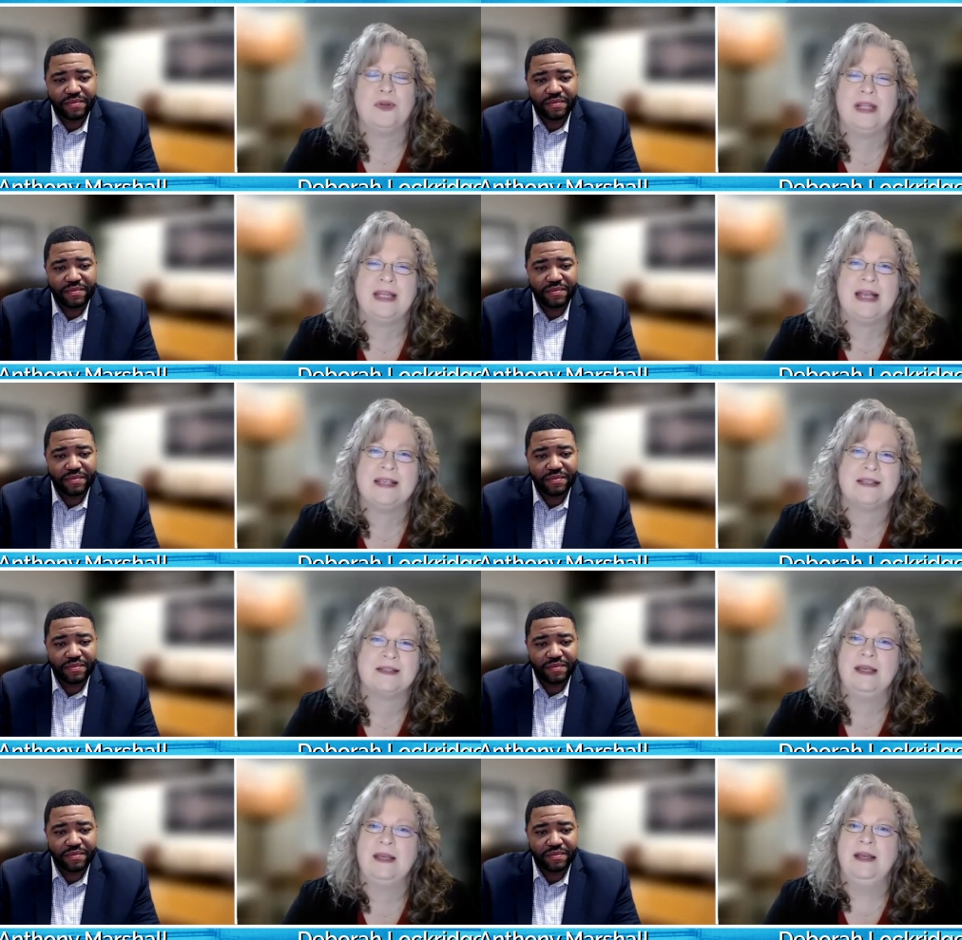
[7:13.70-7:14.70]
Speaker 1: really
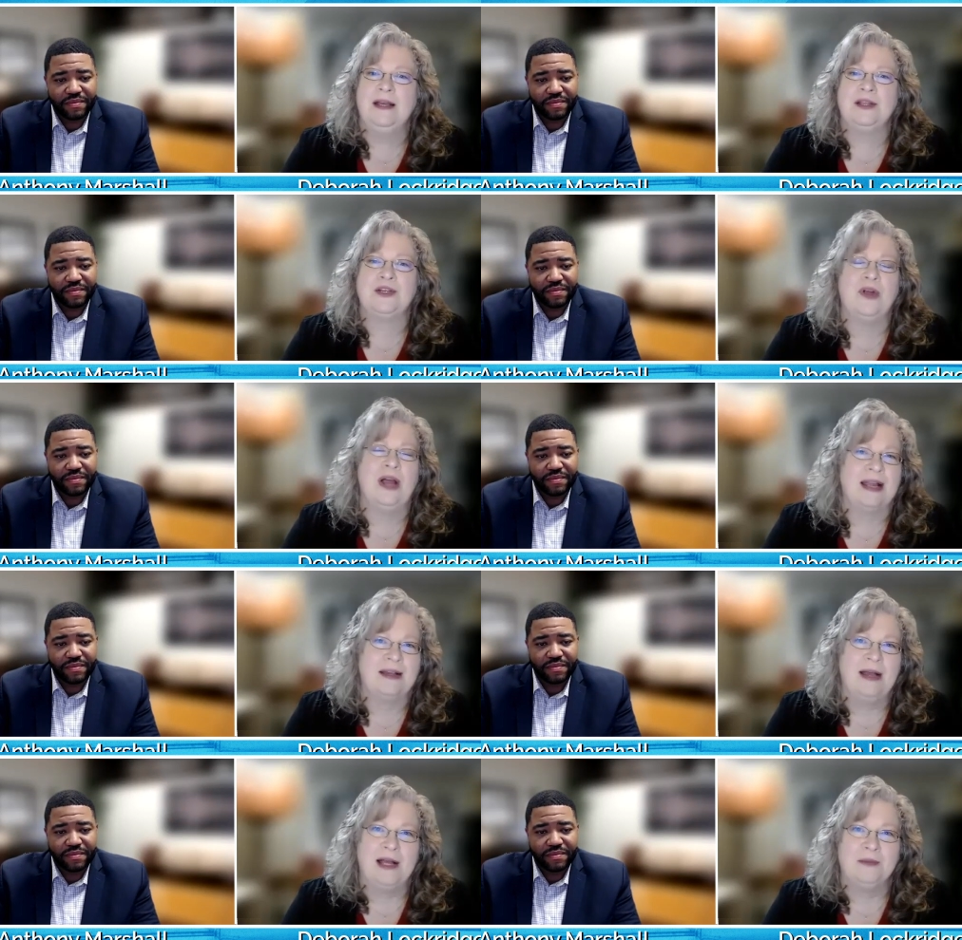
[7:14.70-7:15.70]
as the
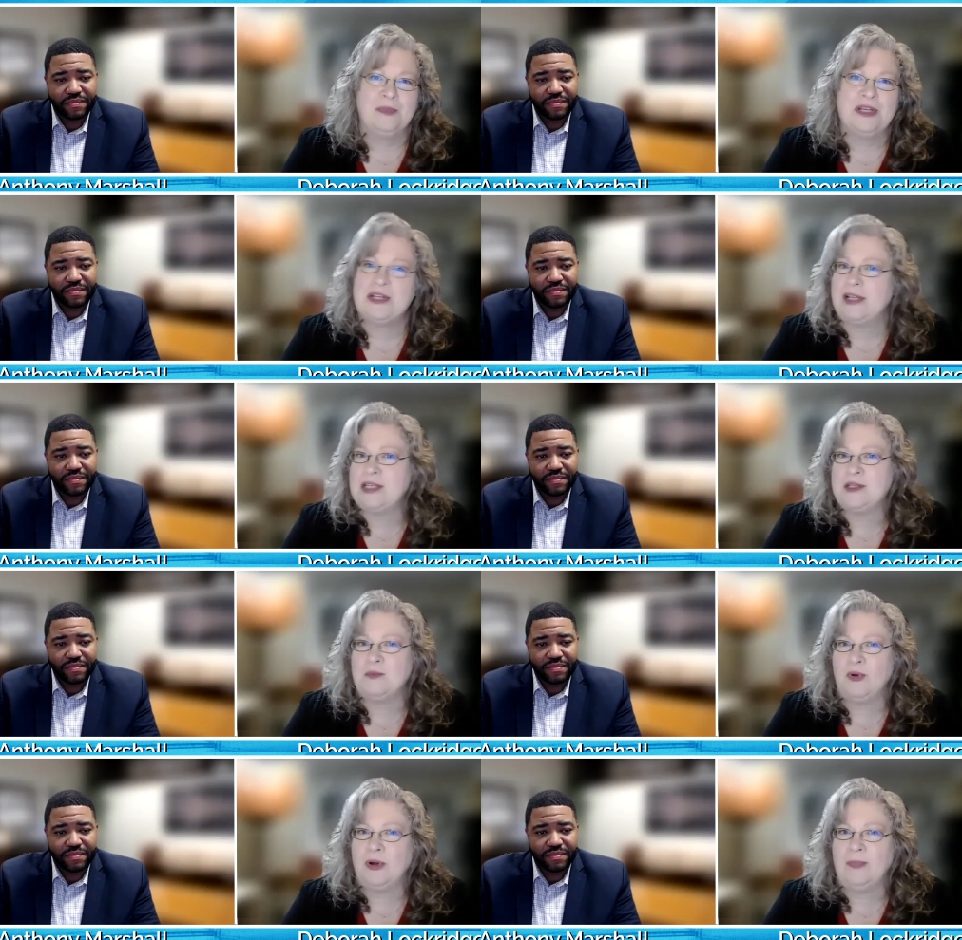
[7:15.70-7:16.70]
truck. Can you tell us
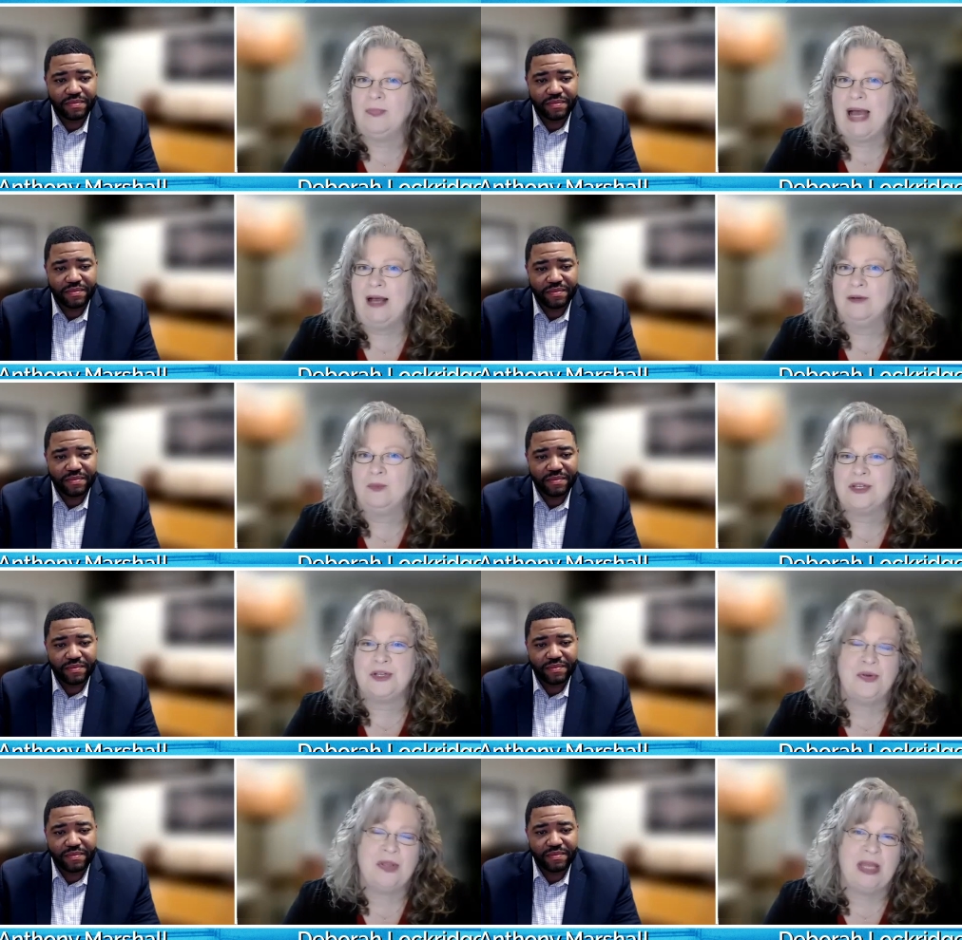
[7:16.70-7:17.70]
more about
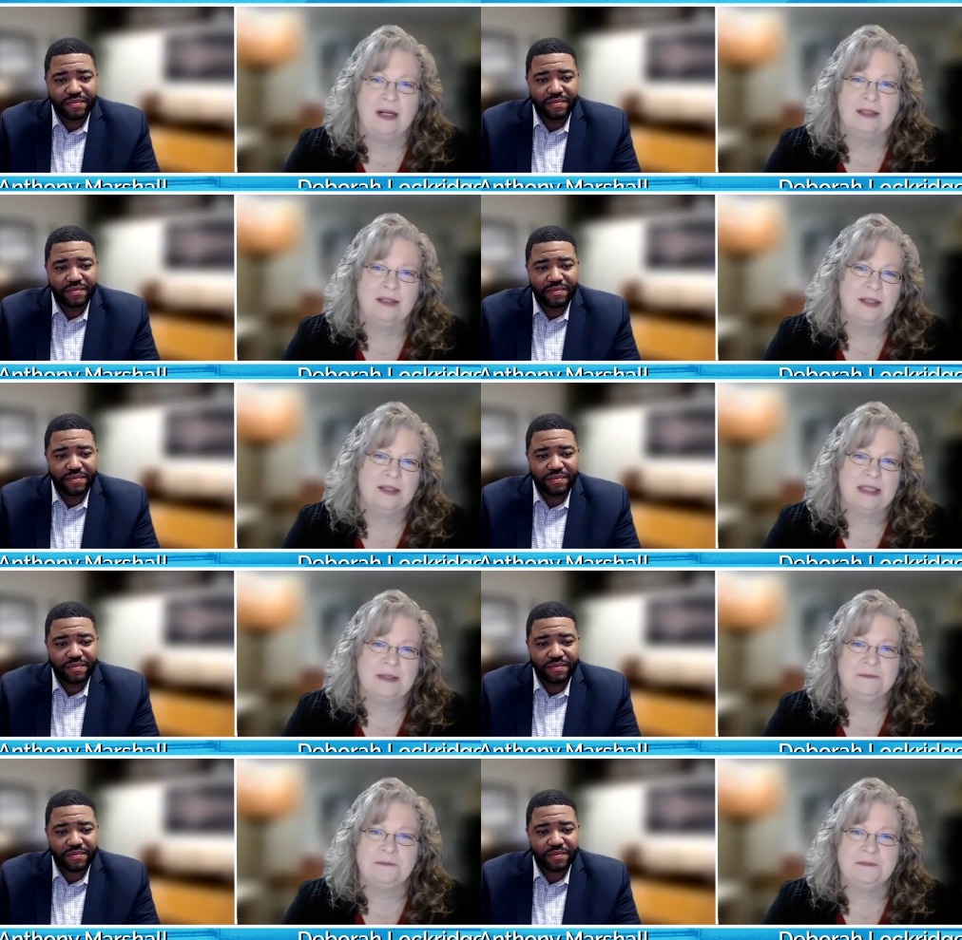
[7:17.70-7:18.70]
what you're doing there?
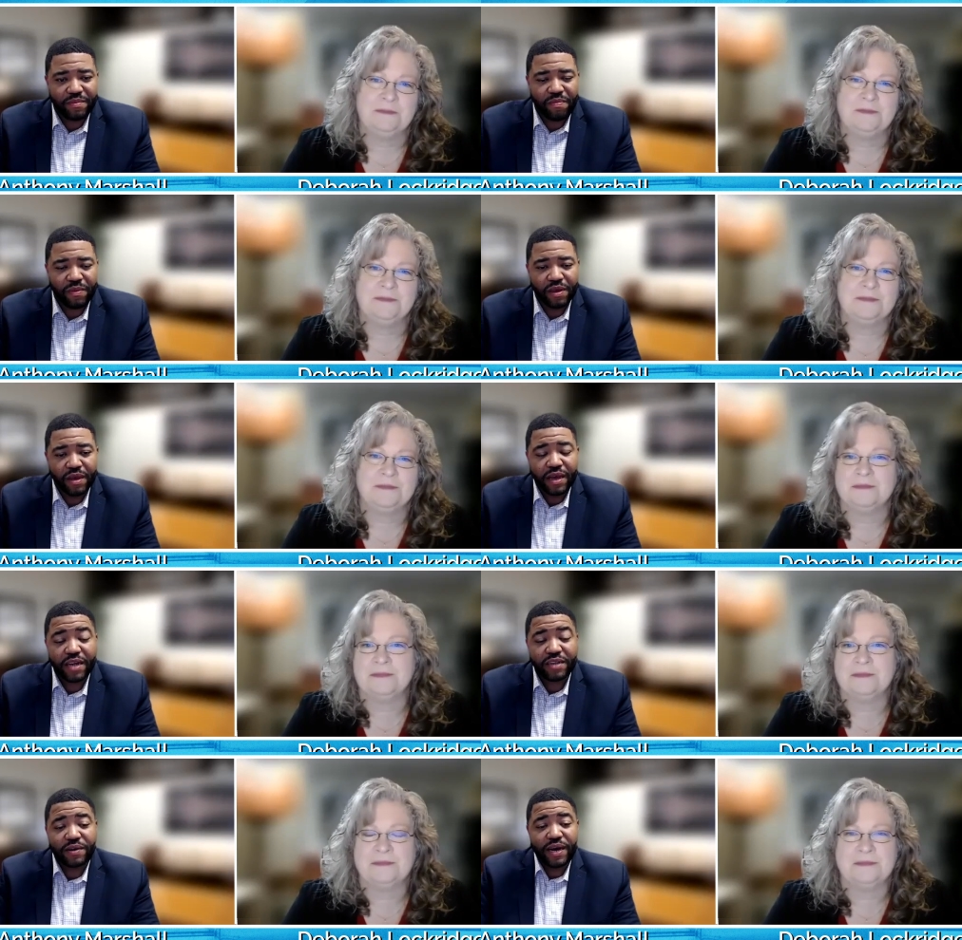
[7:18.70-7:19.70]

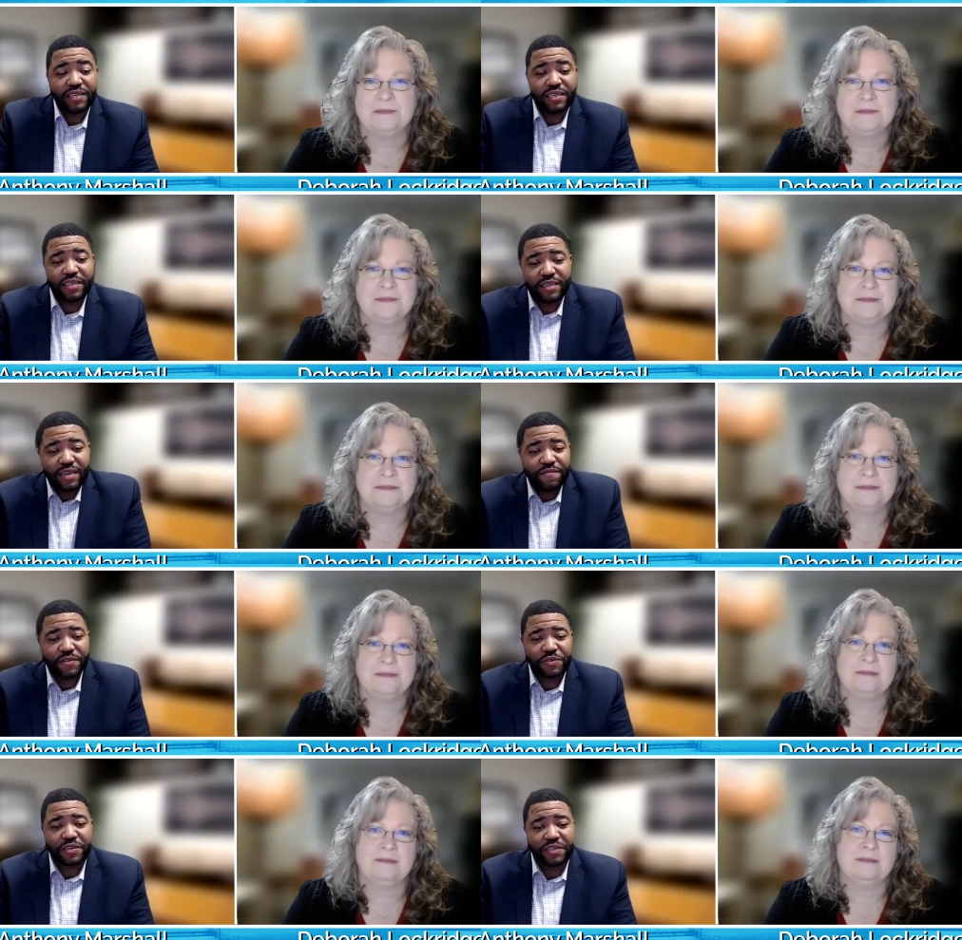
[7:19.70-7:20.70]
Speaker 2: Yeah, so actually the
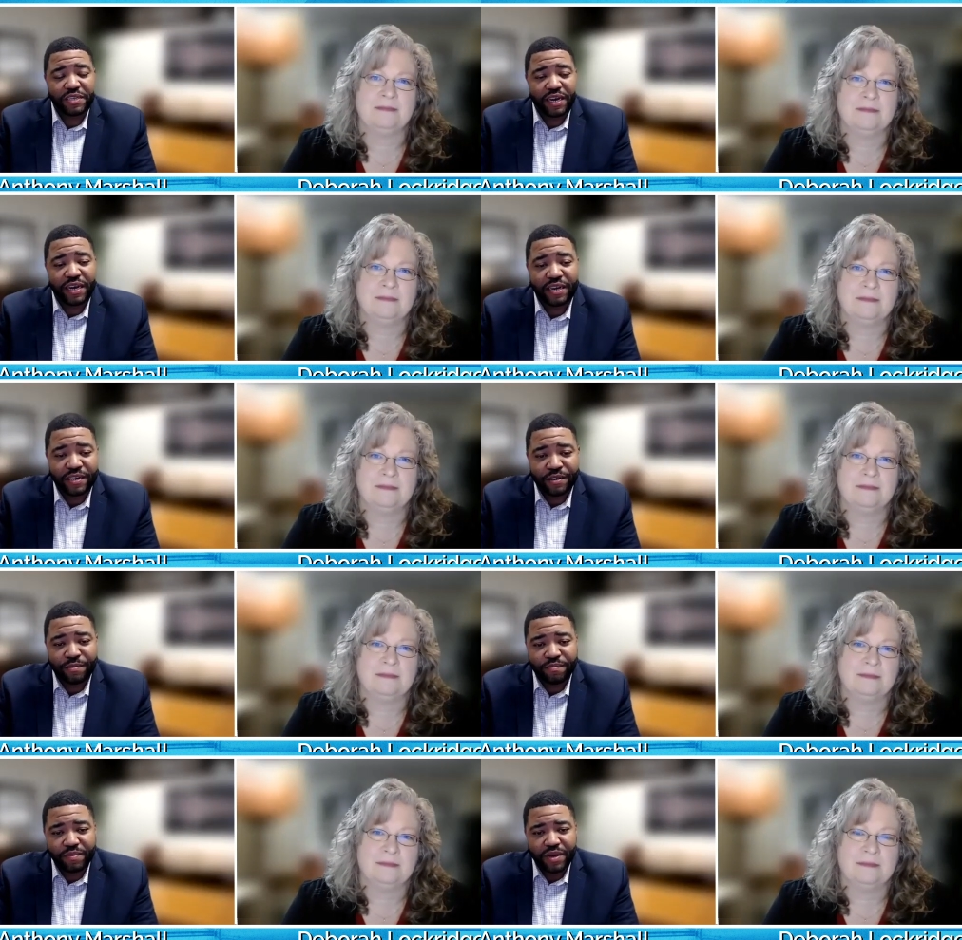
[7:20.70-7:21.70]
infrastructure side,
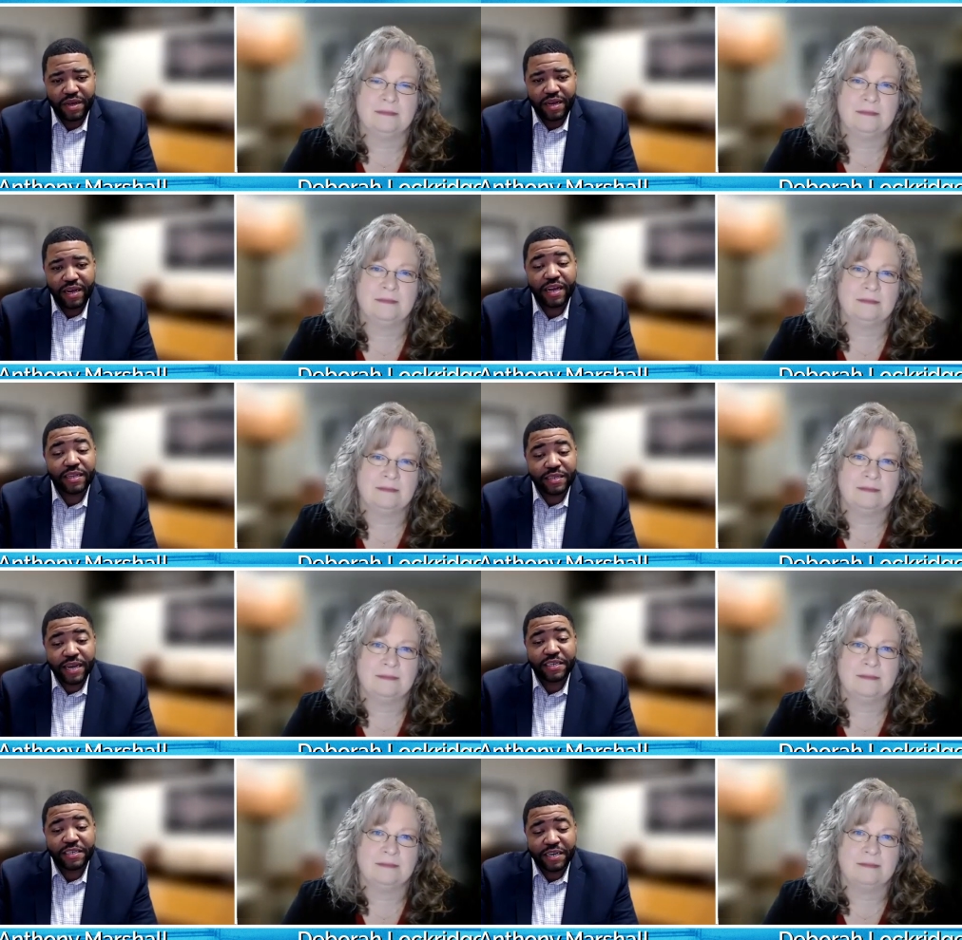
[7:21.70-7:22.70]
it
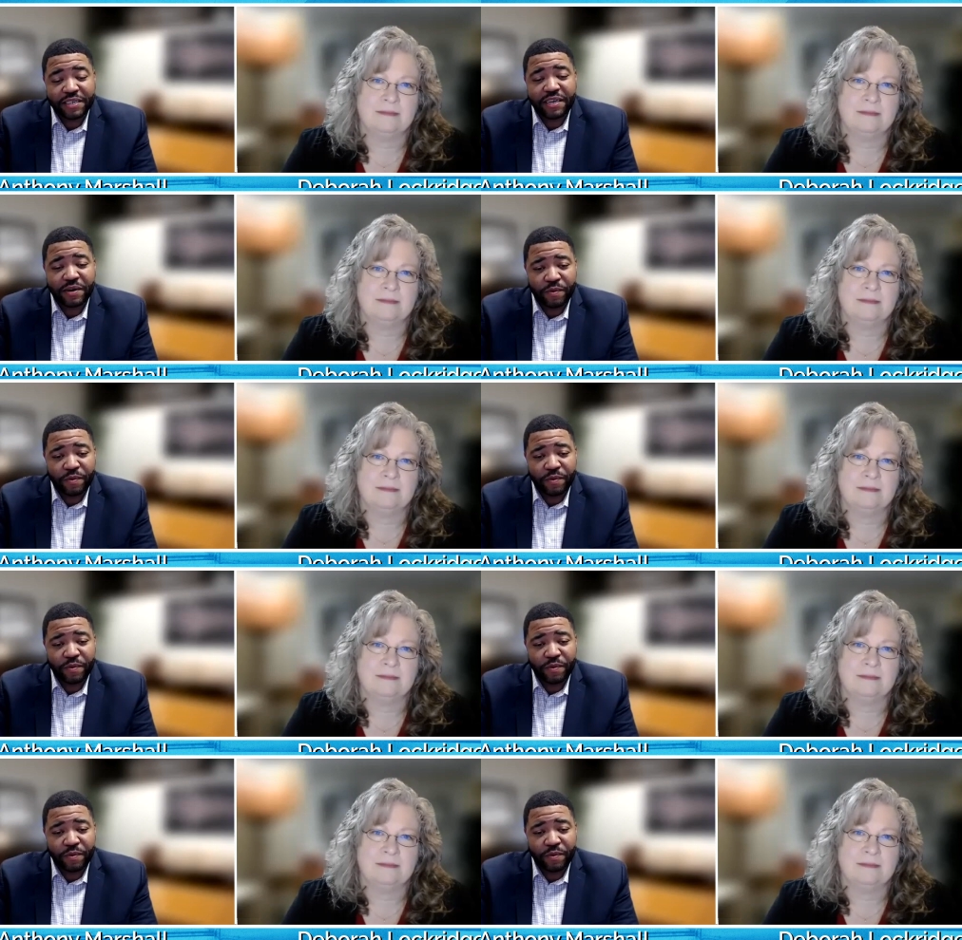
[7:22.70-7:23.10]
actually takes a lot of